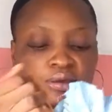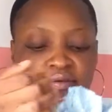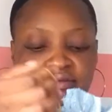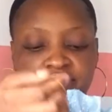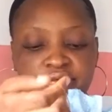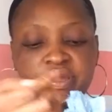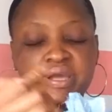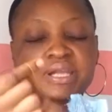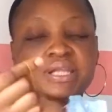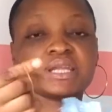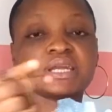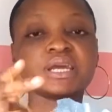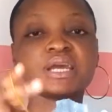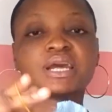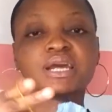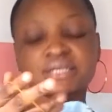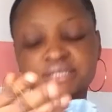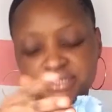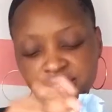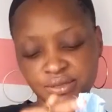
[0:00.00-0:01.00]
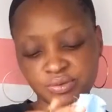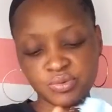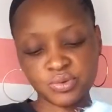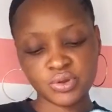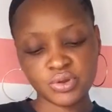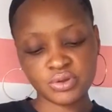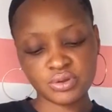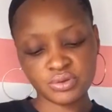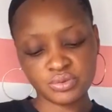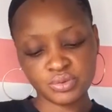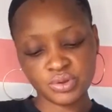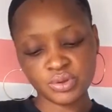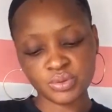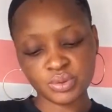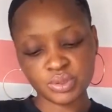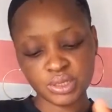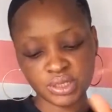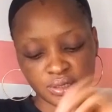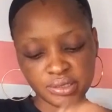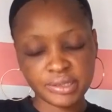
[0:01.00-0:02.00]
So I'm trying to grab
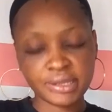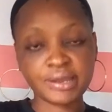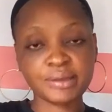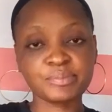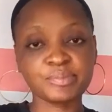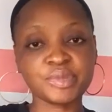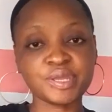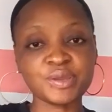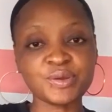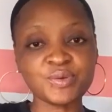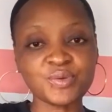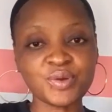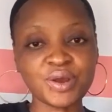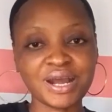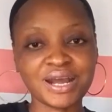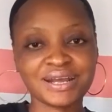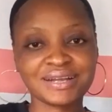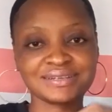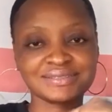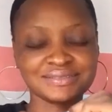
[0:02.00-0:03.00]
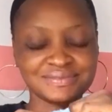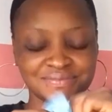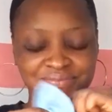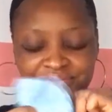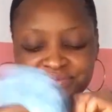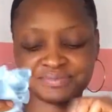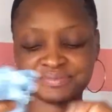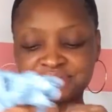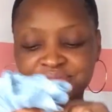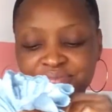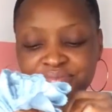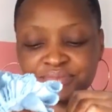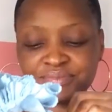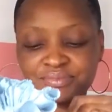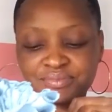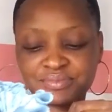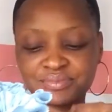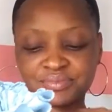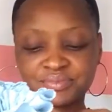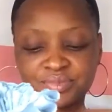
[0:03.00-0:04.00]
it up with my band
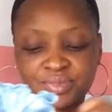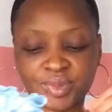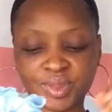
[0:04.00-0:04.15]
now.